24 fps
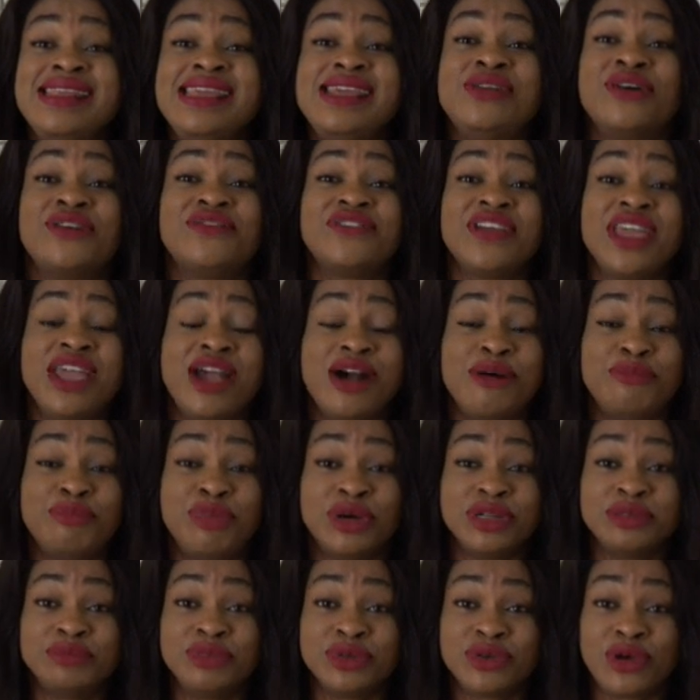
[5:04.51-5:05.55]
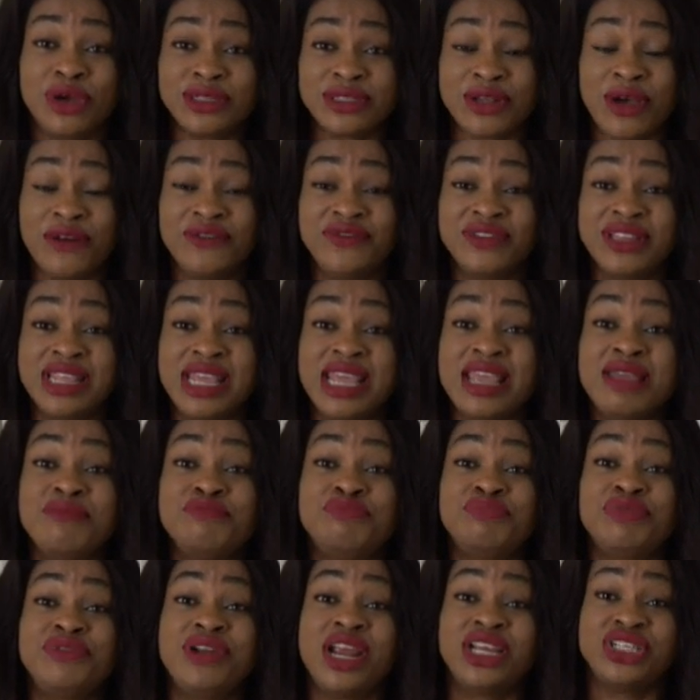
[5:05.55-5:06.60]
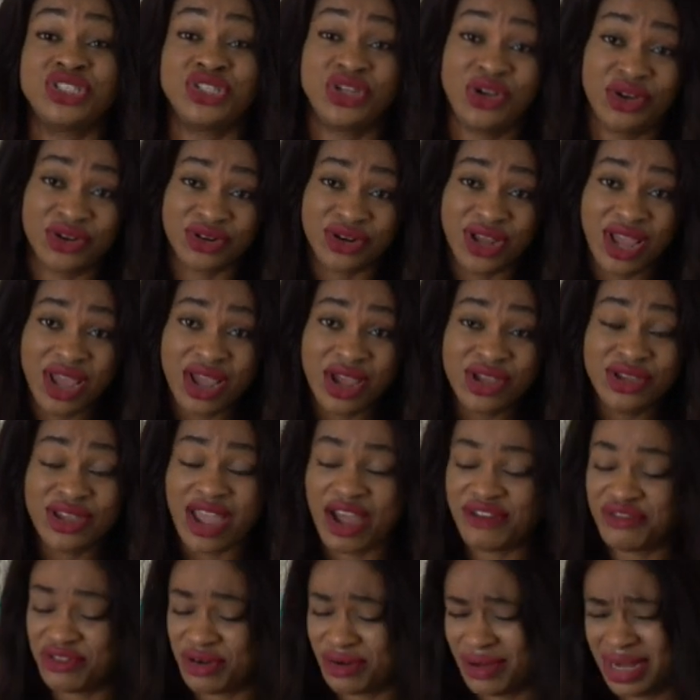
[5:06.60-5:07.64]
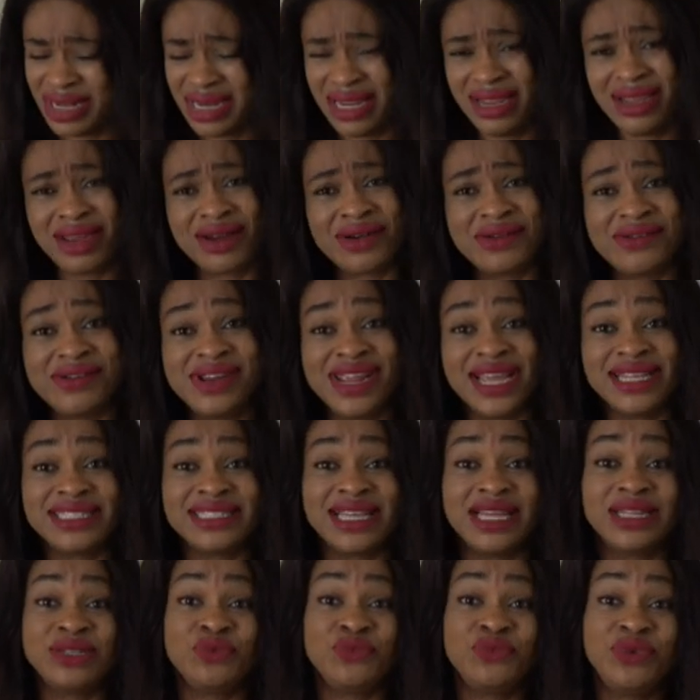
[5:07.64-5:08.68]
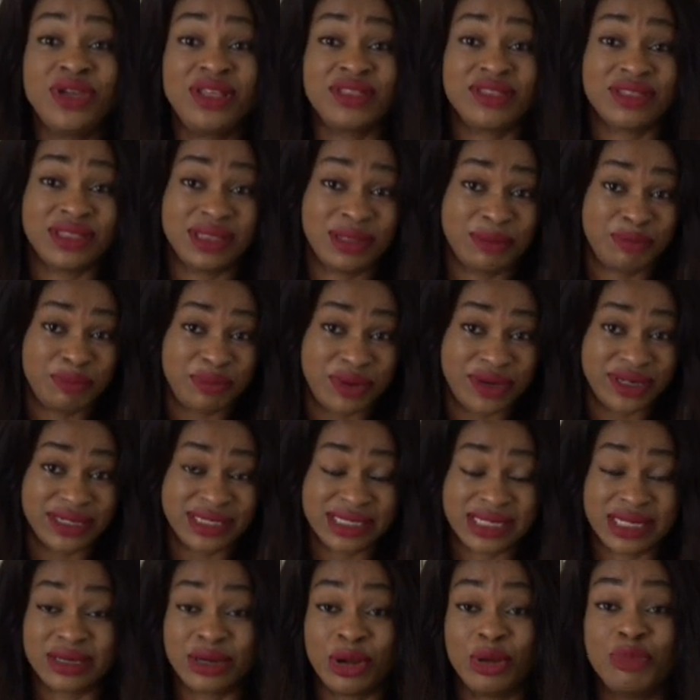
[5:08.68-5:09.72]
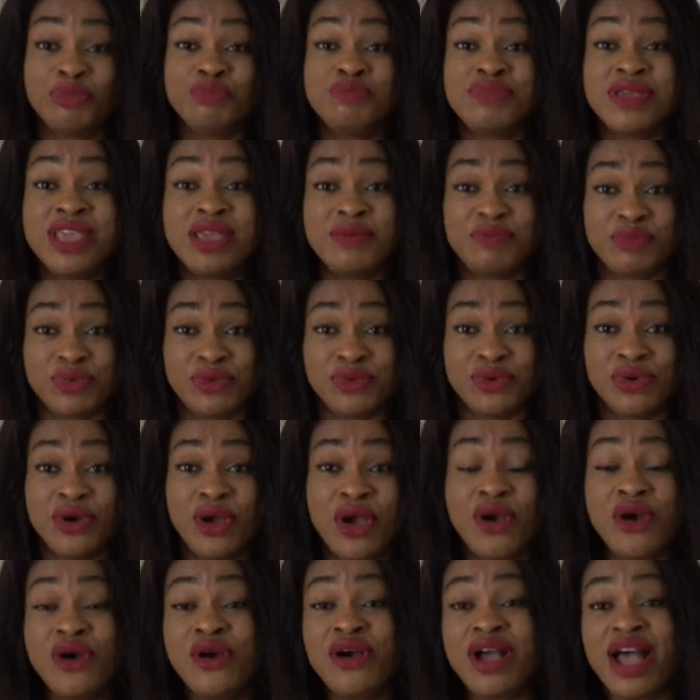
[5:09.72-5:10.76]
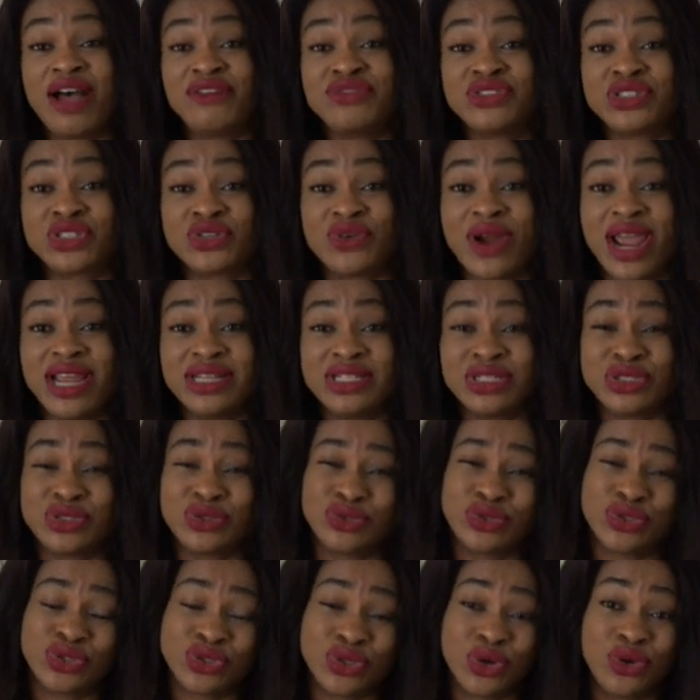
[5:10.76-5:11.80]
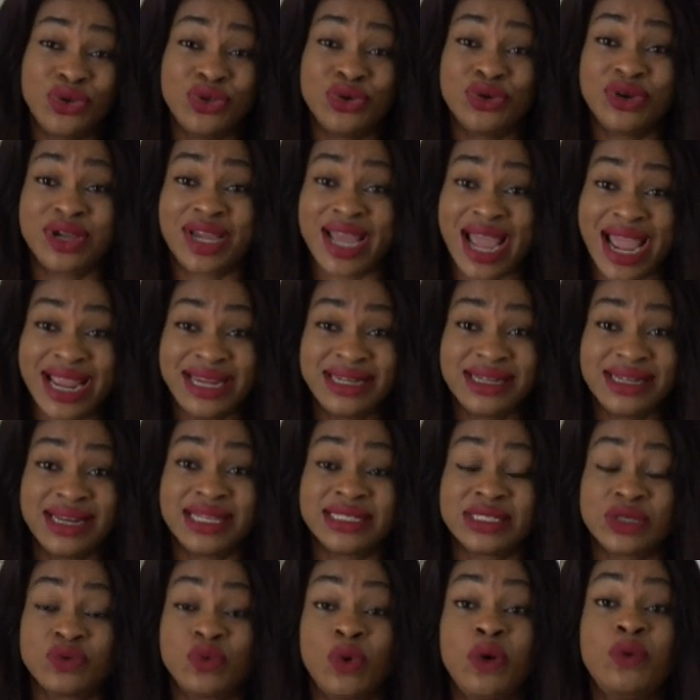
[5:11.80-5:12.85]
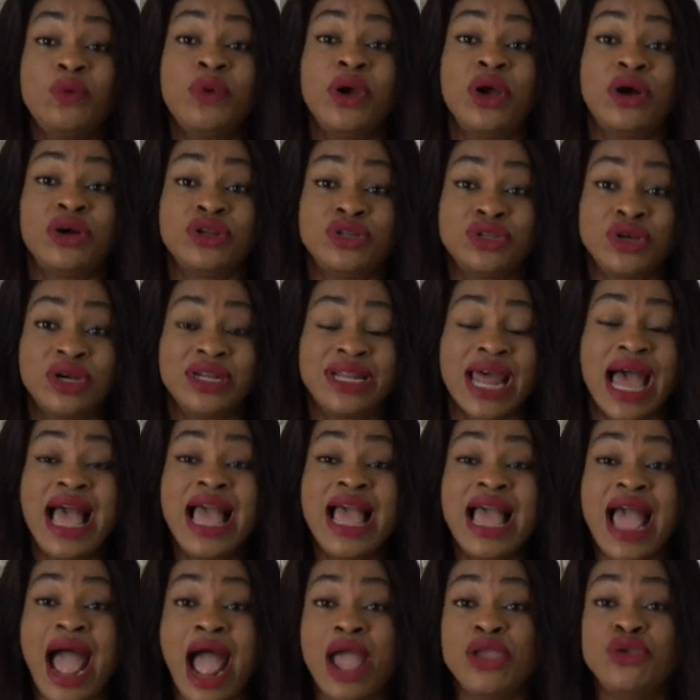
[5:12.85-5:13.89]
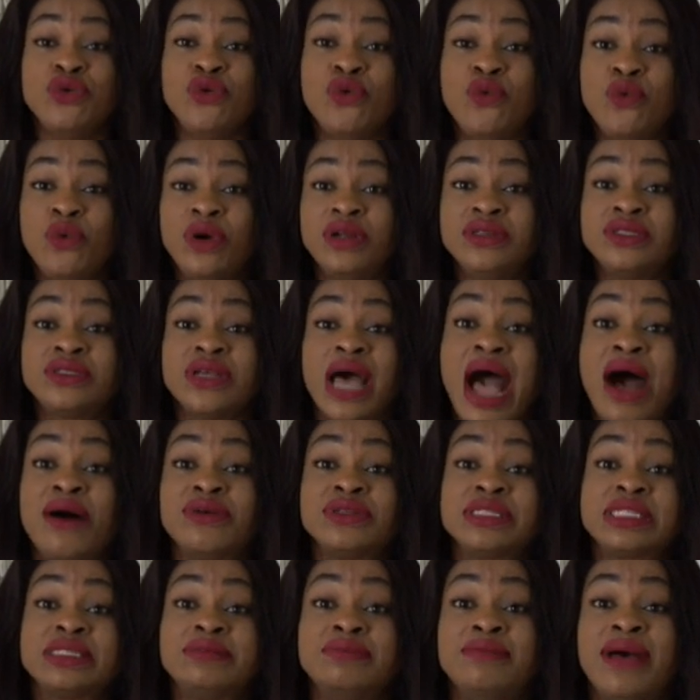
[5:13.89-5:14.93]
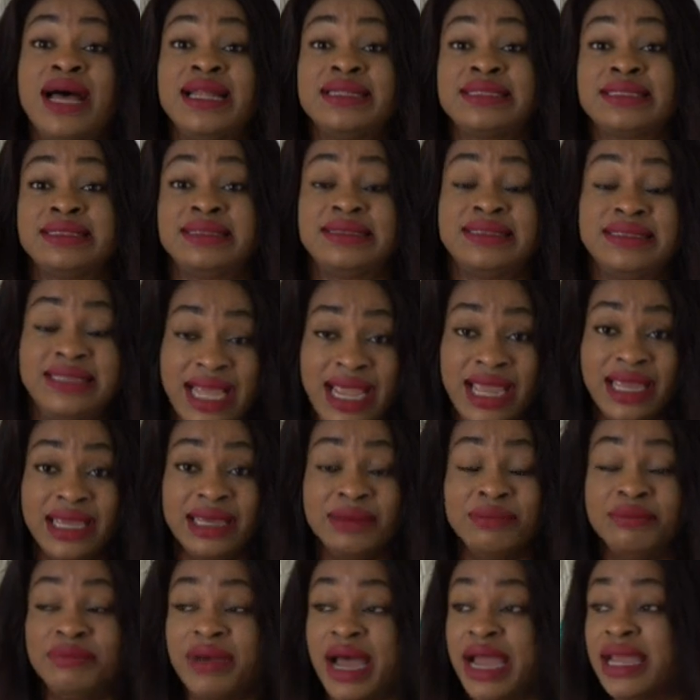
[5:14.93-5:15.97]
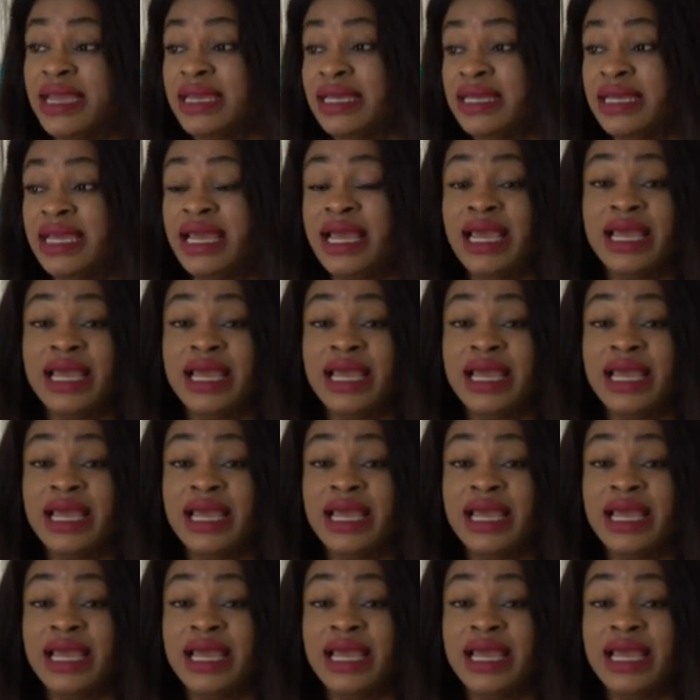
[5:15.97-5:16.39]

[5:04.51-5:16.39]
need of help, but because of the impression you have already created with the person or people who have tried to show you kindness in one way or the other, and you want to outsmart them by